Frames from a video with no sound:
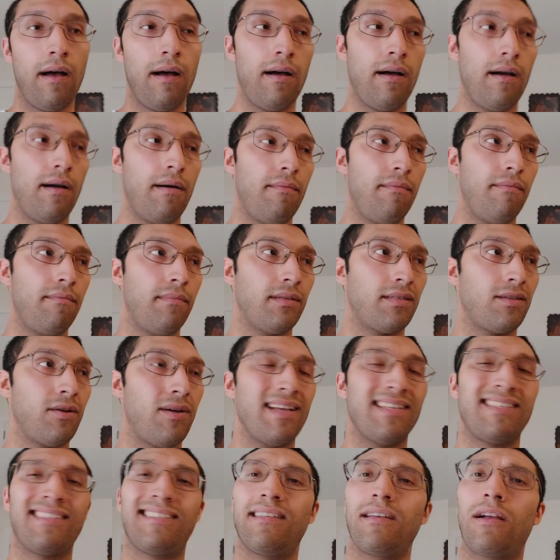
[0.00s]
So
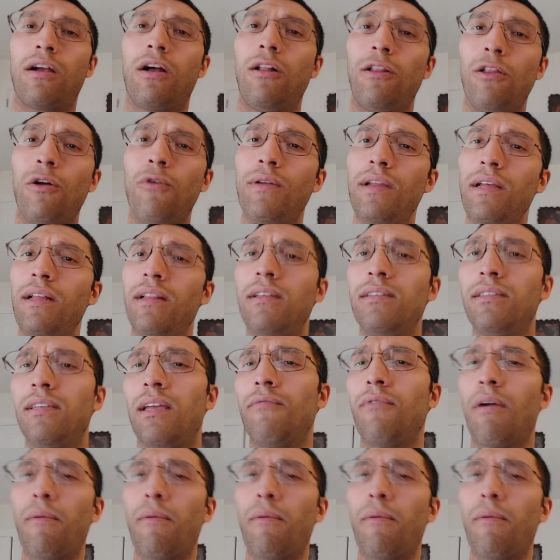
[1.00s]
it's the colonialism.